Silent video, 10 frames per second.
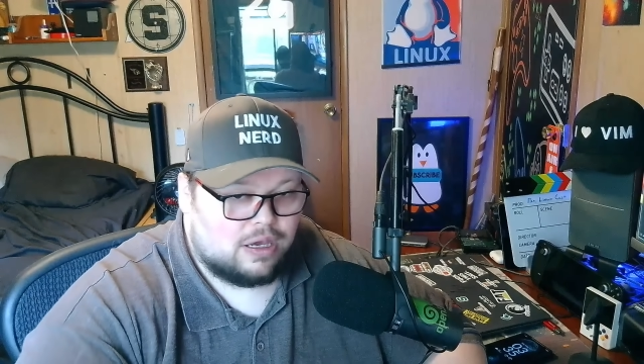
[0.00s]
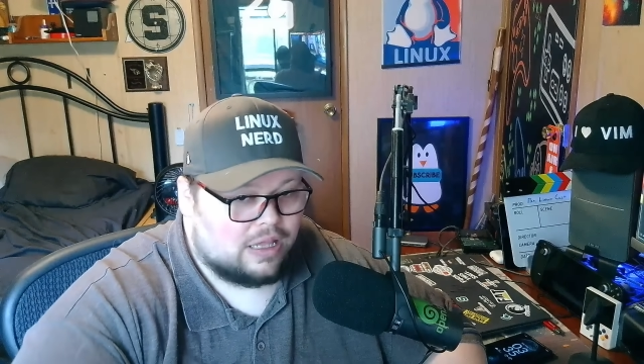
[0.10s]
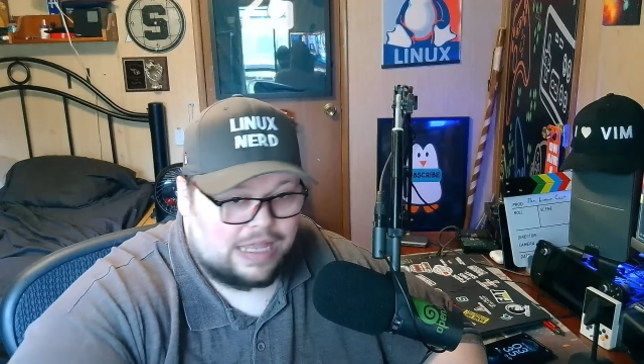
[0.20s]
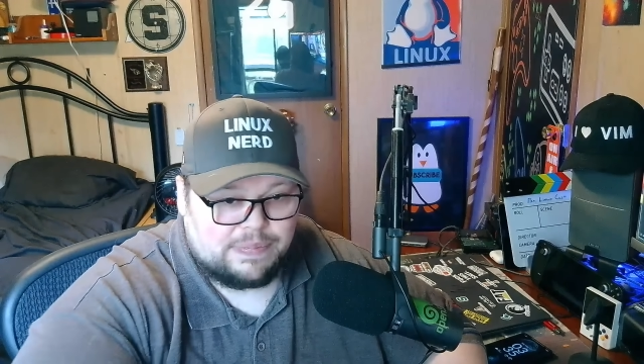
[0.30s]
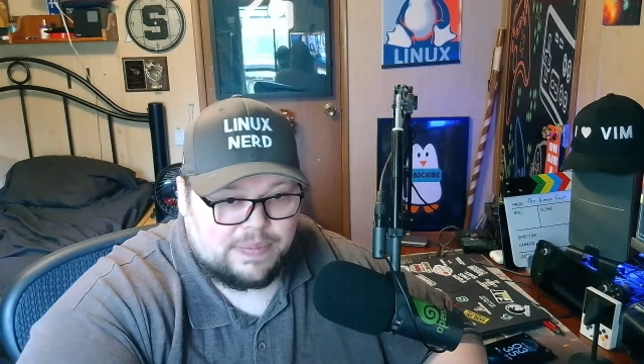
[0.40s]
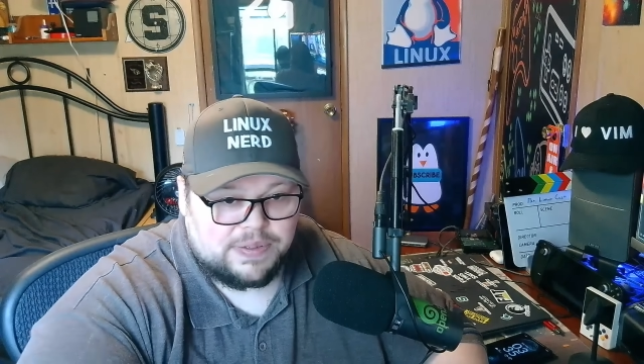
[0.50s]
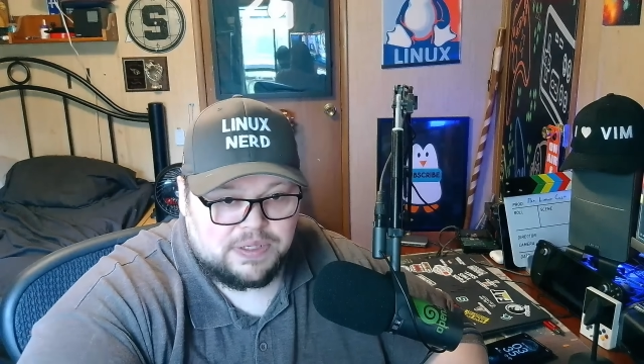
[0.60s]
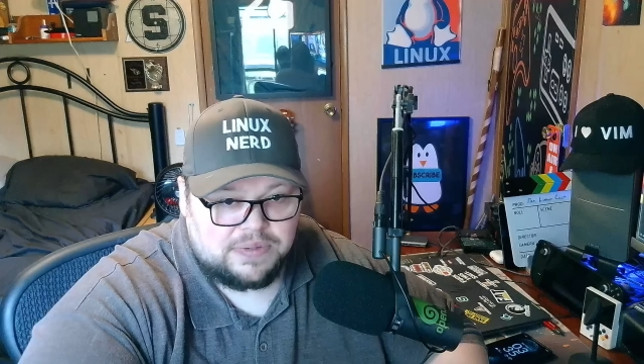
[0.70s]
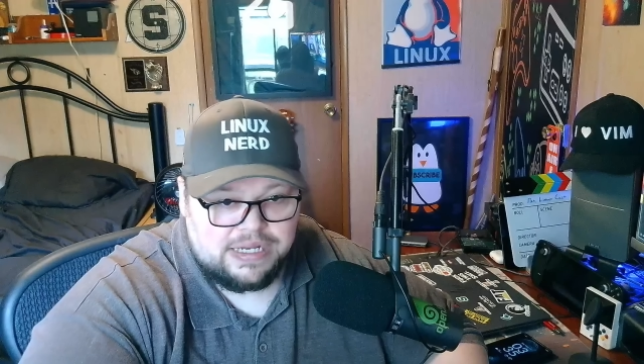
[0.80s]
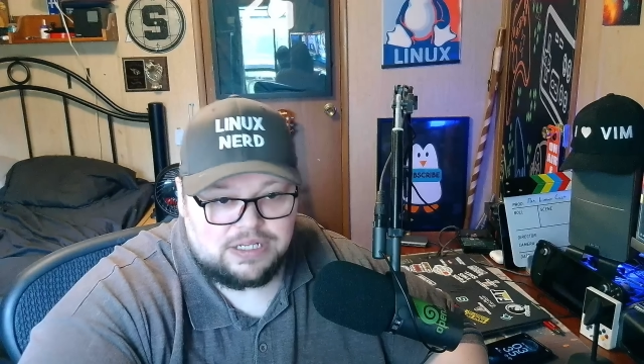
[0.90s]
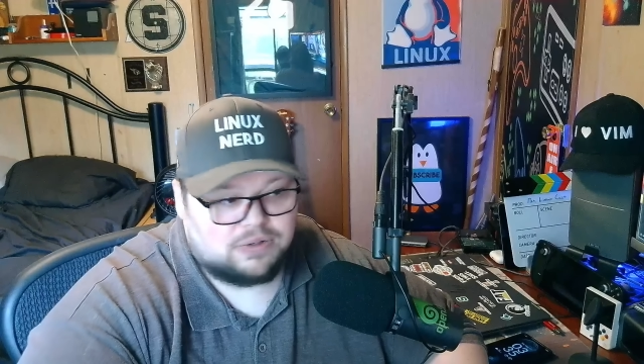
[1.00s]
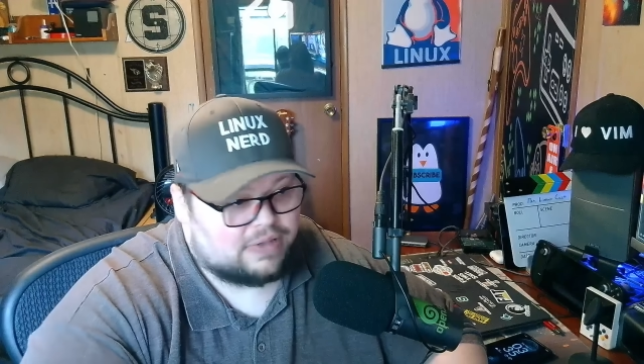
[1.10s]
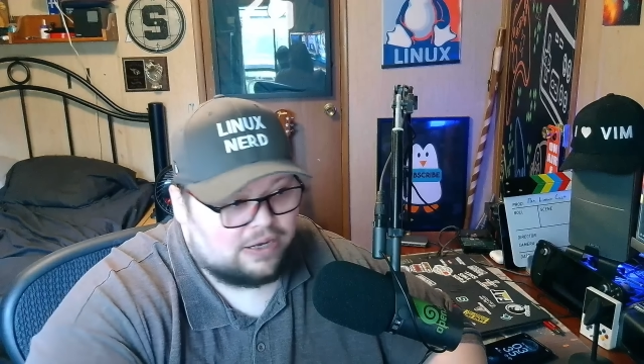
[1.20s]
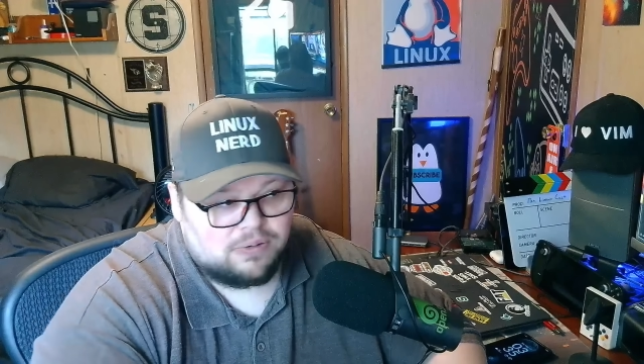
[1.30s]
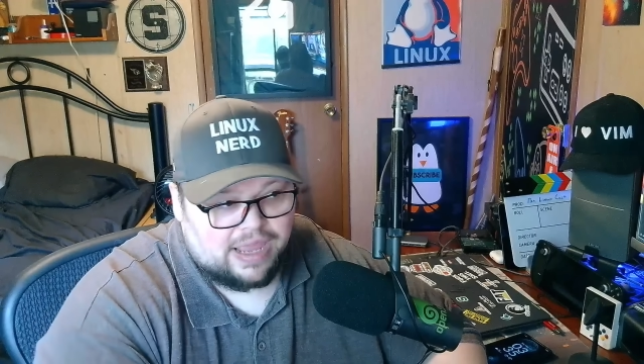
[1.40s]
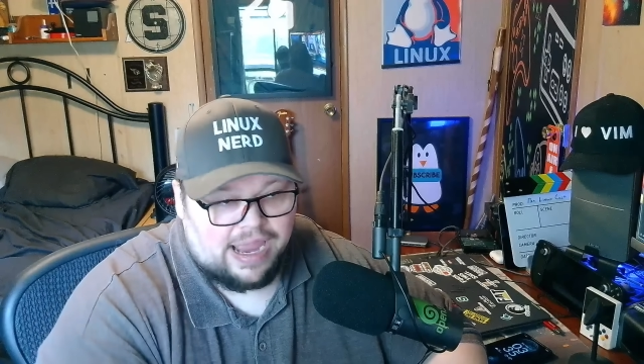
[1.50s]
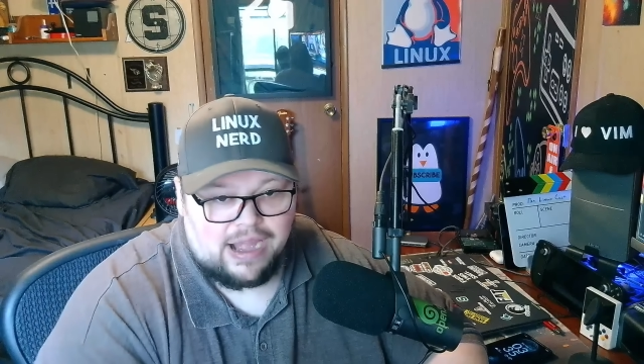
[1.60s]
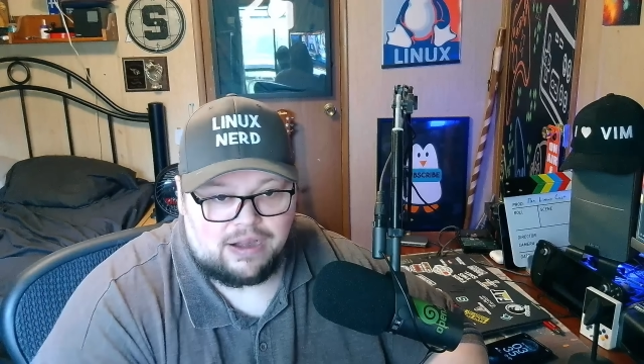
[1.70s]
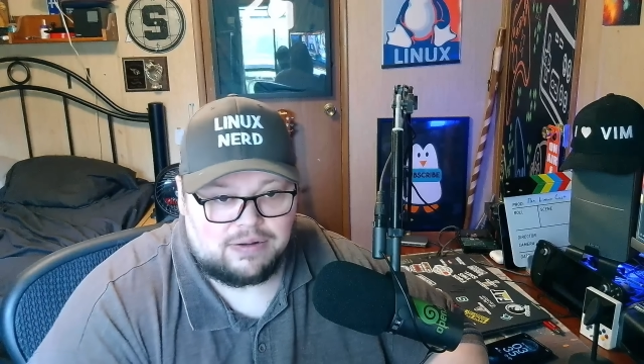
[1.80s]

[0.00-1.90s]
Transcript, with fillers: A lot of people don't need to. They don't care.